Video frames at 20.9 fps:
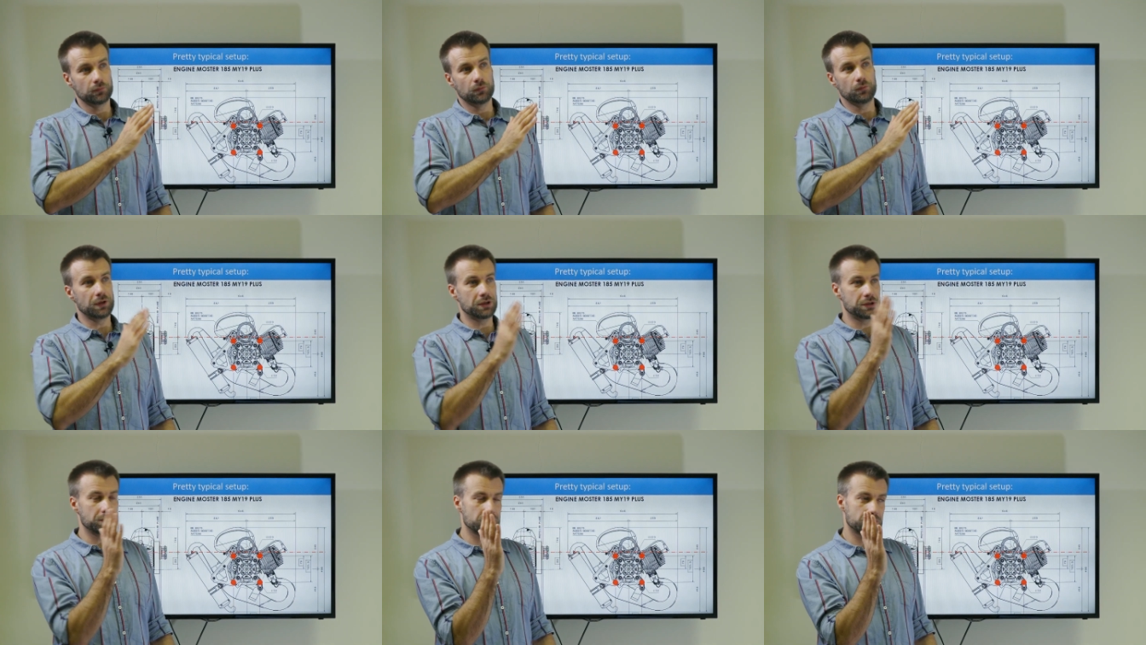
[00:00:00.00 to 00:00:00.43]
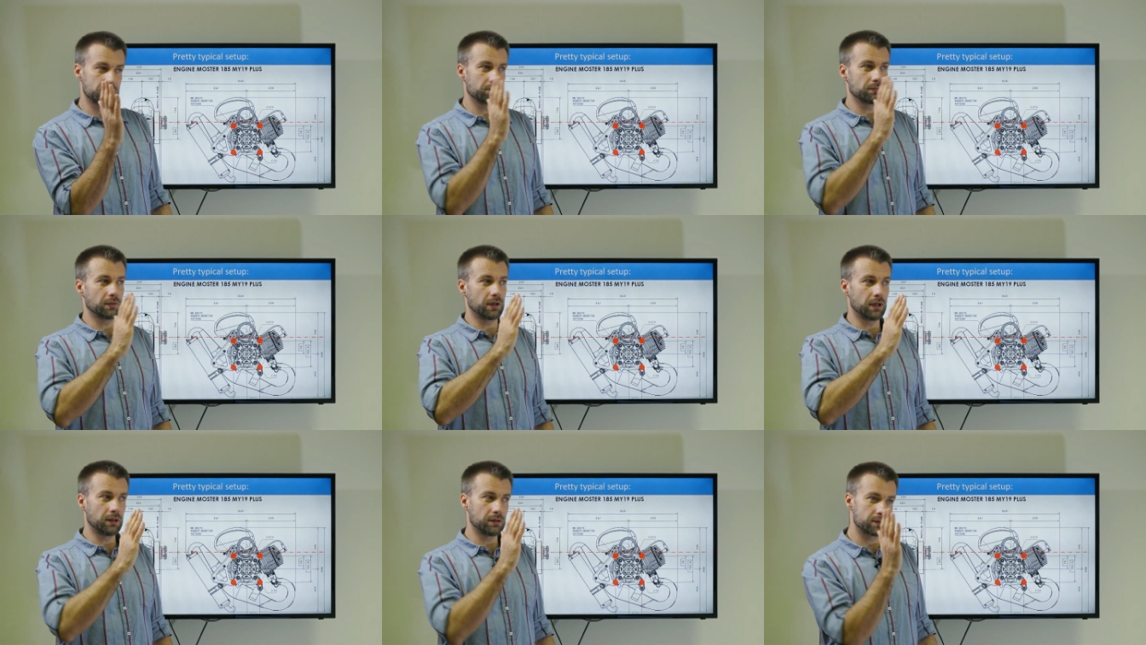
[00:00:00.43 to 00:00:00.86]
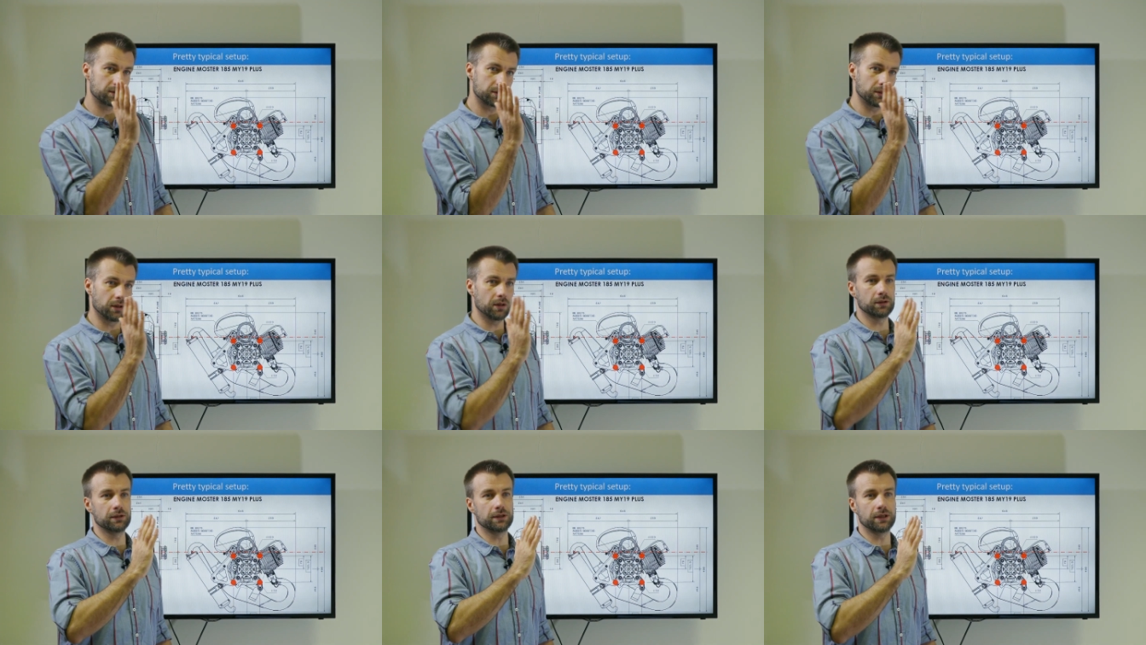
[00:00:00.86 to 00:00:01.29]
we just
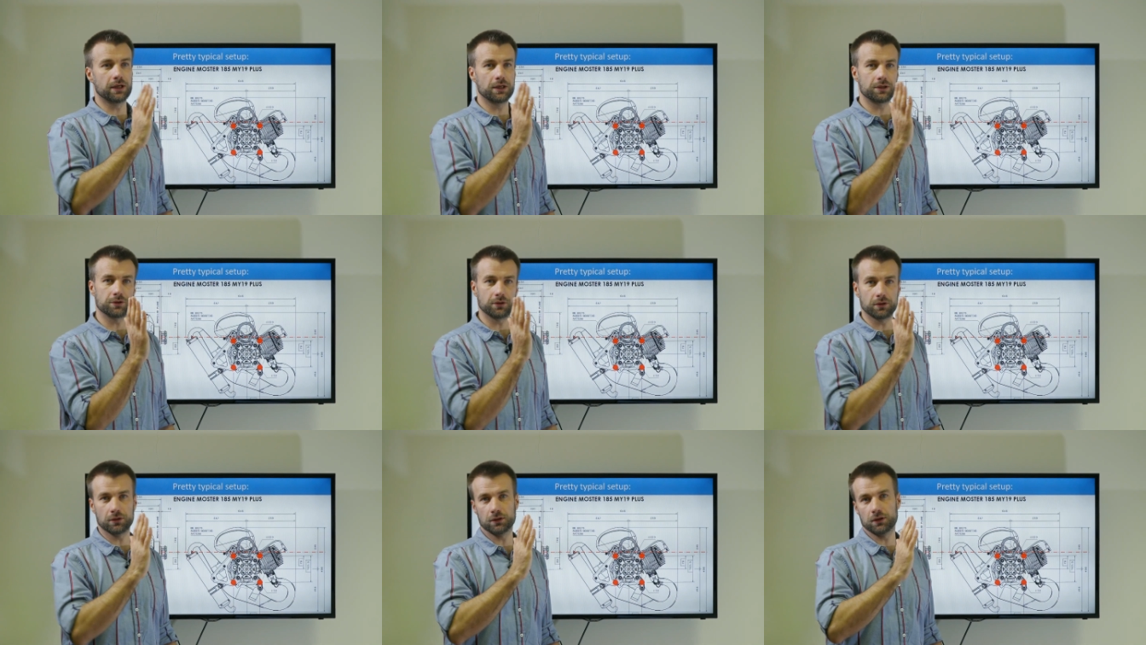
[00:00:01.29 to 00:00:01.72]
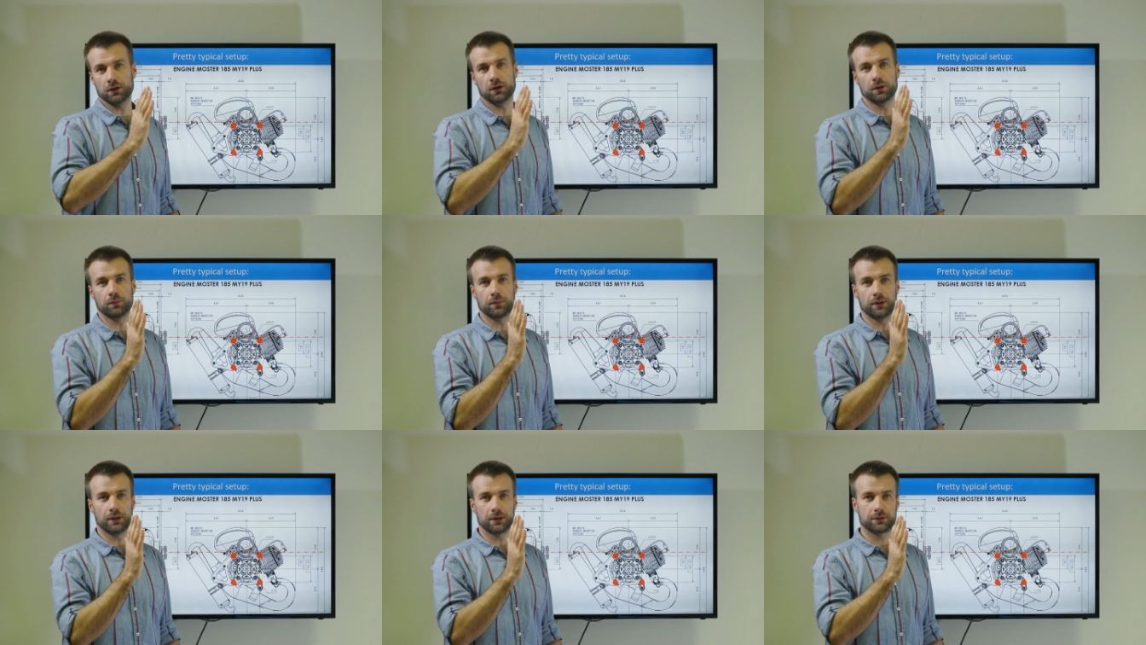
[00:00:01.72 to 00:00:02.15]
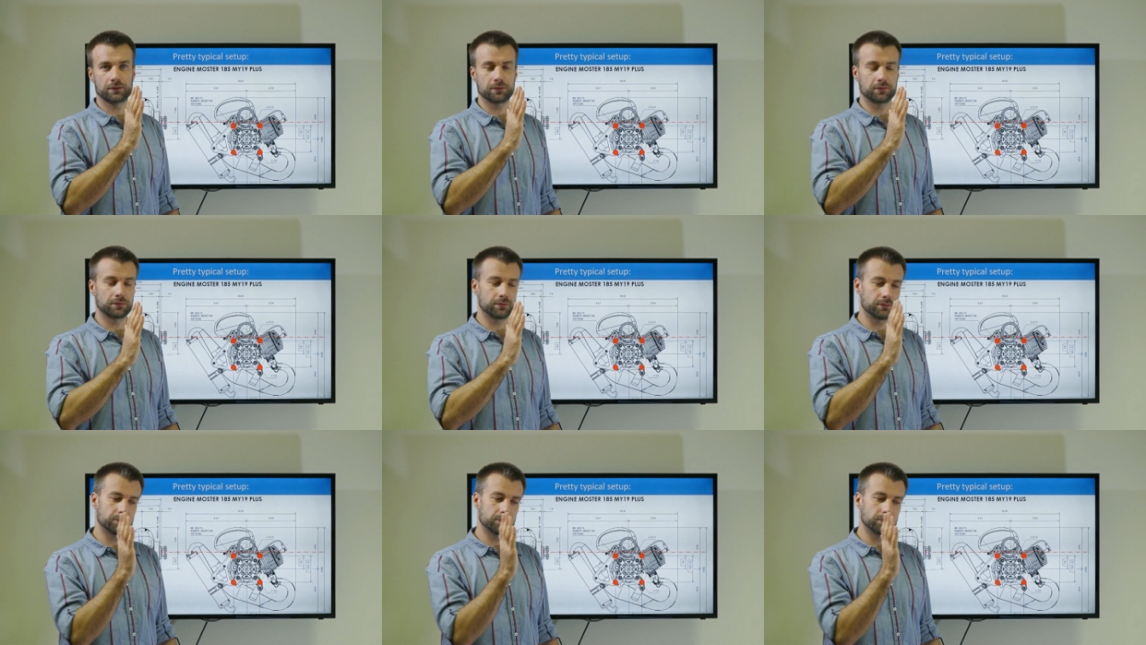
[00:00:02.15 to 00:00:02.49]
install the engine a little bit